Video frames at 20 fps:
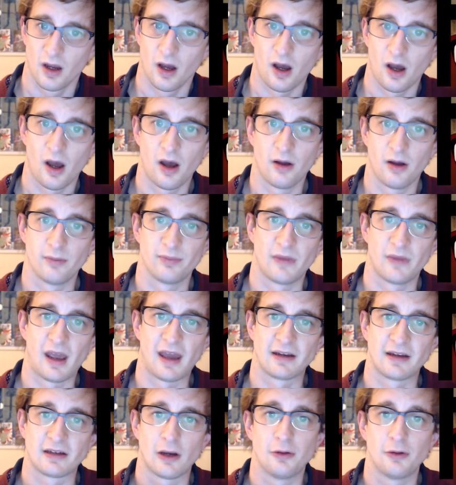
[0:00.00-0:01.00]

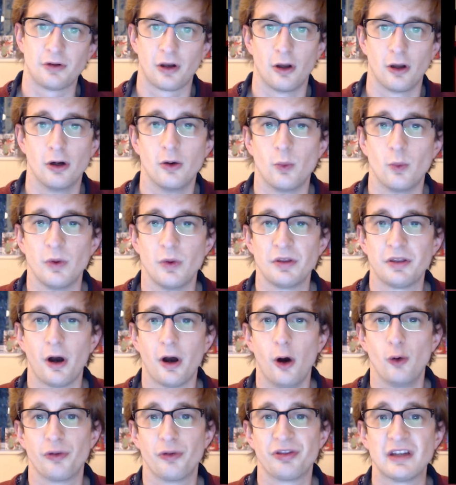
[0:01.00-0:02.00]
and goes along with the
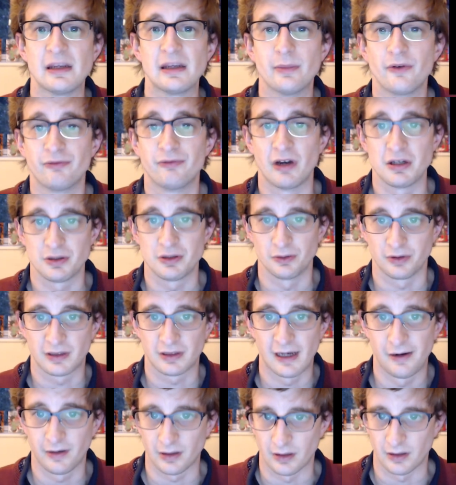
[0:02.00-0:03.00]
whole theme of Rachel's
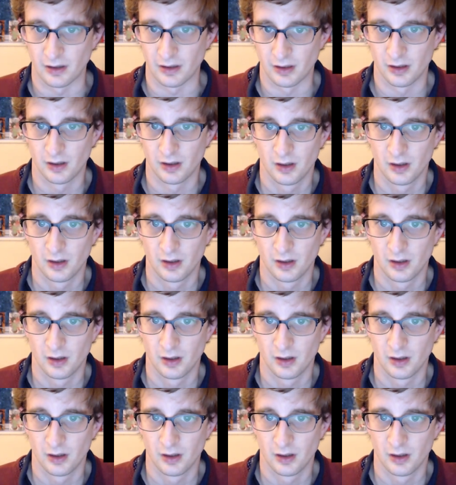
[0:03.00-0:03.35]
character.